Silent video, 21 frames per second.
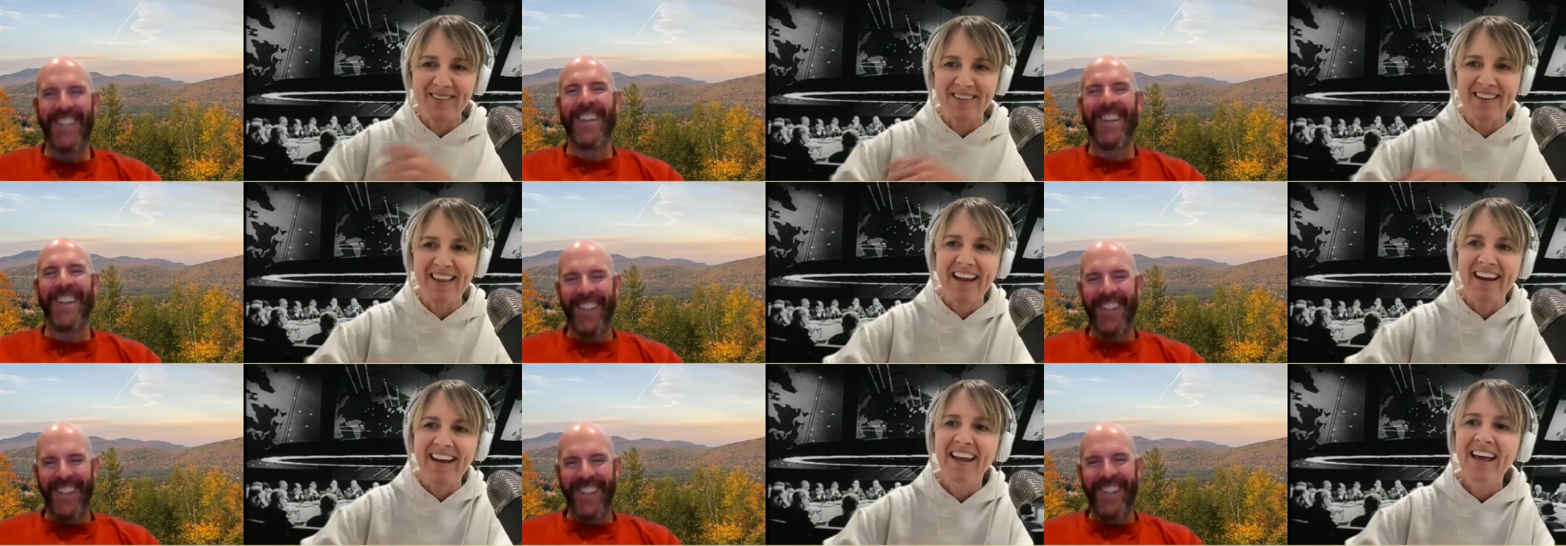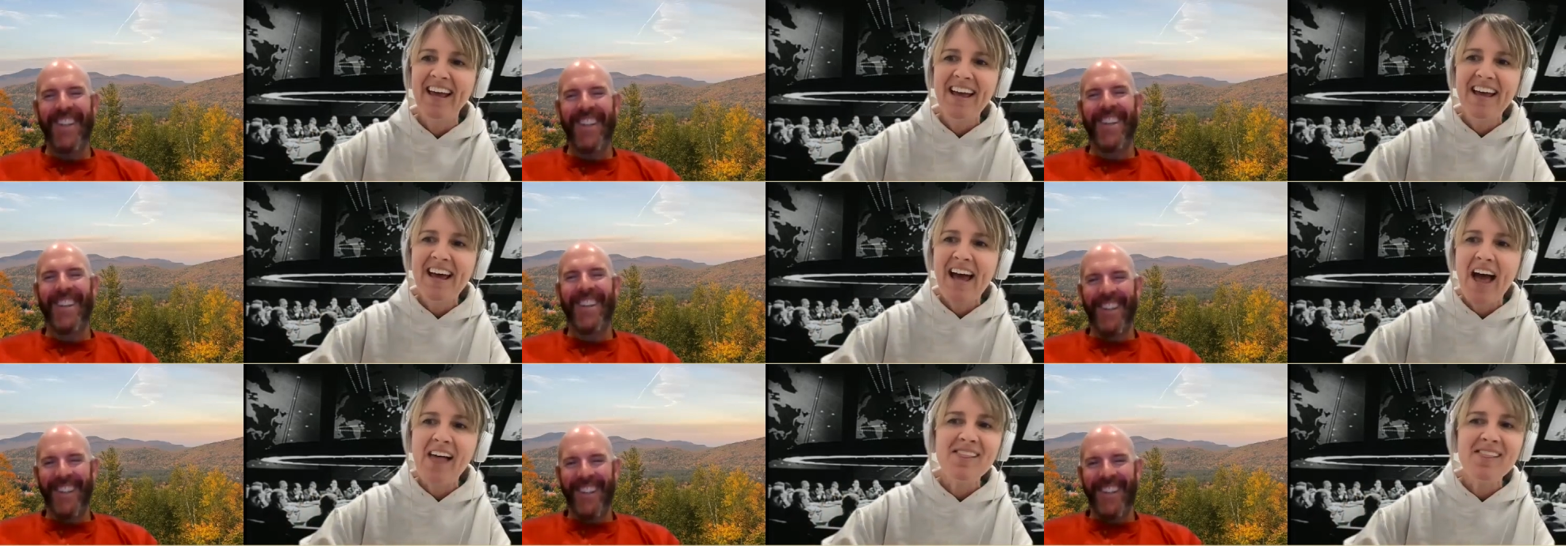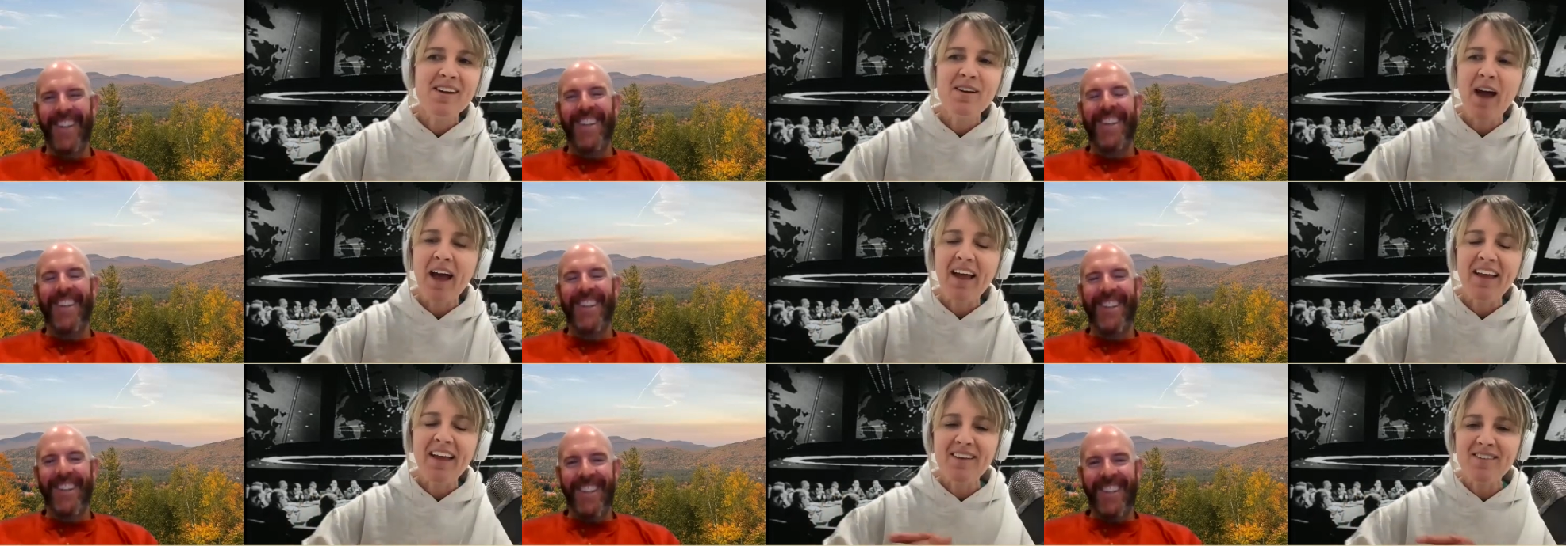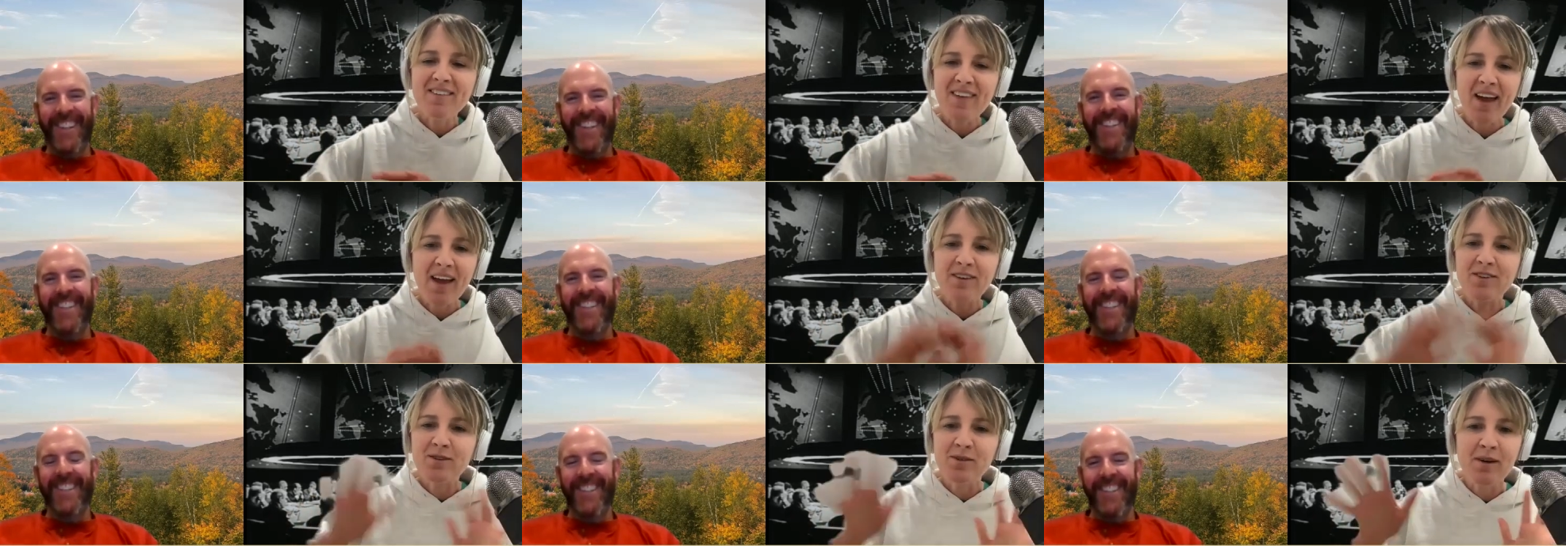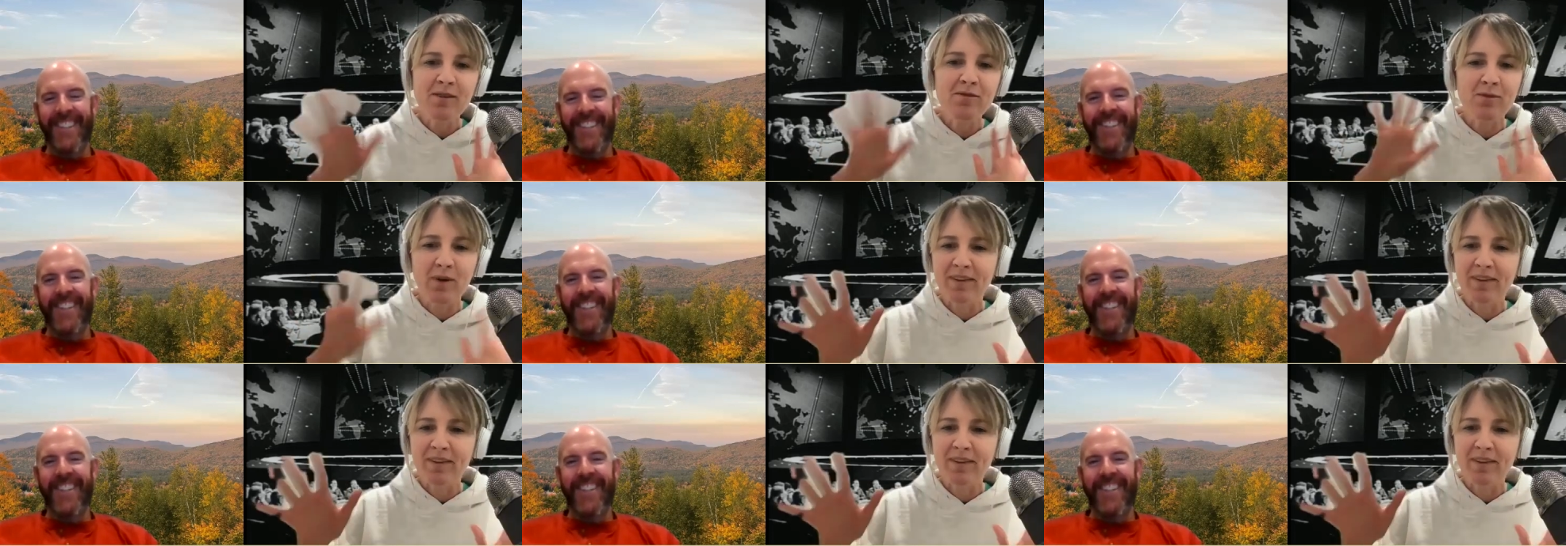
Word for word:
Speaker 1: And then I guess I do have